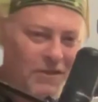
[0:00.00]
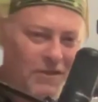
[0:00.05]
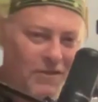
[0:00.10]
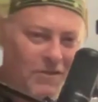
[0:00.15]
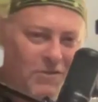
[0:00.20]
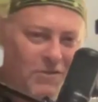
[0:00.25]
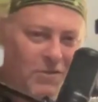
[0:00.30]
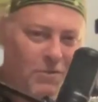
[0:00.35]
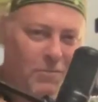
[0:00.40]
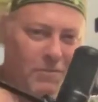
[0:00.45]

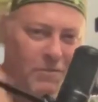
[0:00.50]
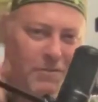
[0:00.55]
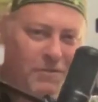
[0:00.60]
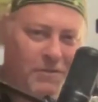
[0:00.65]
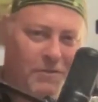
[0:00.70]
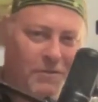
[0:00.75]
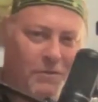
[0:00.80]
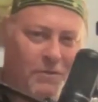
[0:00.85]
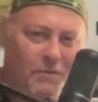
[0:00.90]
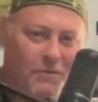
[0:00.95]
has so
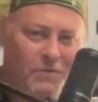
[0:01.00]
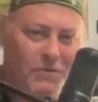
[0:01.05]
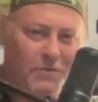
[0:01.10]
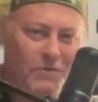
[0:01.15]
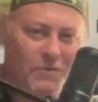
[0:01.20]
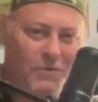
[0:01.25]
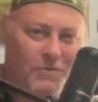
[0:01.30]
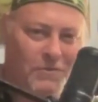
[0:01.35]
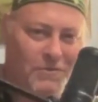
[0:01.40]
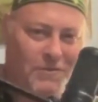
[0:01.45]
many
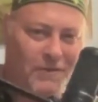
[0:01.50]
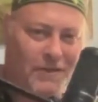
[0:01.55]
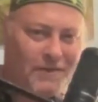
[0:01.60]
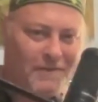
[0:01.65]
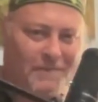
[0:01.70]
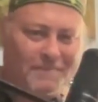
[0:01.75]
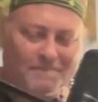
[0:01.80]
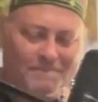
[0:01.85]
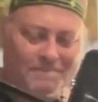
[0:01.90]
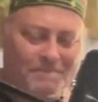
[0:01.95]
overtones that
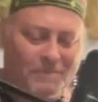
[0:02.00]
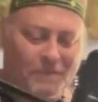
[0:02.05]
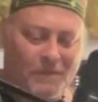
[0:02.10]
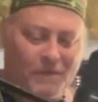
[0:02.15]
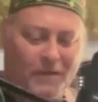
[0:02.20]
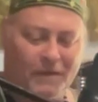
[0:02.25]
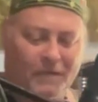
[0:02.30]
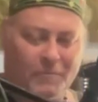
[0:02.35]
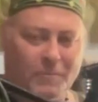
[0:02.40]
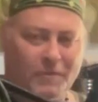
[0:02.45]

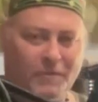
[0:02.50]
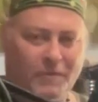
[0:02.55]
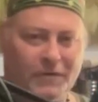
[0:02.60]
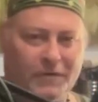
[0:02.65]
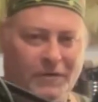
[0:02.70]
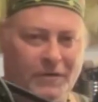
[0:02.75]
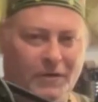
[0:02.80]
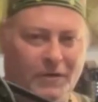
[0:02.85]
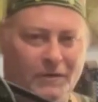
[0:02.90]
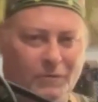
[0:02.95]
you have to be
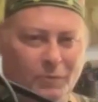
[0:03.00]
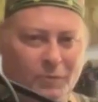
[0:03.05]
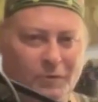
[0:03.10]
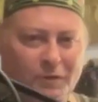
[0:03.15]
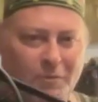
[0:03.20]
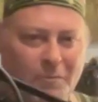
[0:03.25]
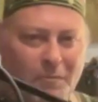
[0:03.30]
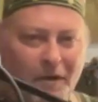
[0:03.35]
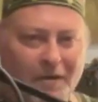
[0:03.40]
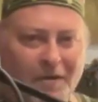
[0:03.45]
very careful when
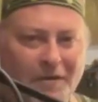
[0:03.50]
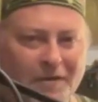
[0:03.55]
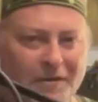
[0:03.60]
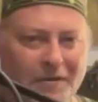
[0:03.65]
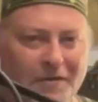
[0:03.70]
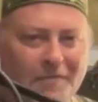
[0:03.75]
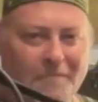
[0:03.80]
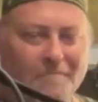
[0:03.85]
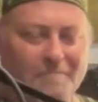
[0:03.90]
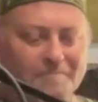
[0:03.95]
you're miking
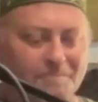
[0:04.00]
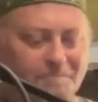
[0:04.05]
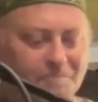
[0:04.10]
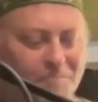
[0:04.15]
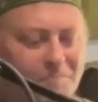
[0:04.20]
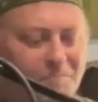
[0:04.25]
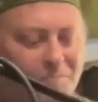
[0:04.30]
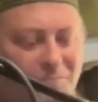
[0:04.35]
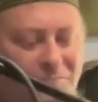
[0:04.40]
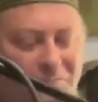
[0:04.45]
it.
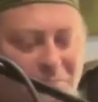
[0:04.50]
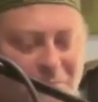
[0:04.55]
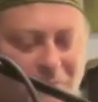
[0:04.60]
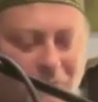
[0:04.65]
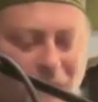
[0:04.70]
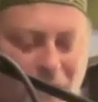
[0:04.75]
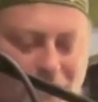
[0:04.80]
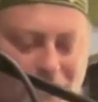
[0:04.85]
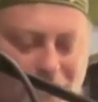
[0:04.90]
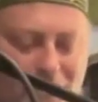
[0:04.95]

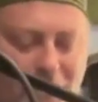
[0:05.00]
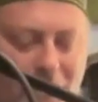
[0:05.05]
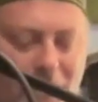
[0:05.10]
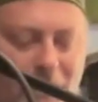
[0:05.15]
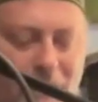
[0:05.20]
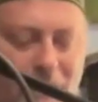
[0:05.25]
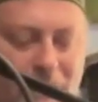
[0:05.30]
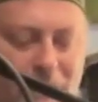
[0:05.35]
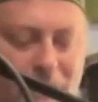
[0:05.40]
So.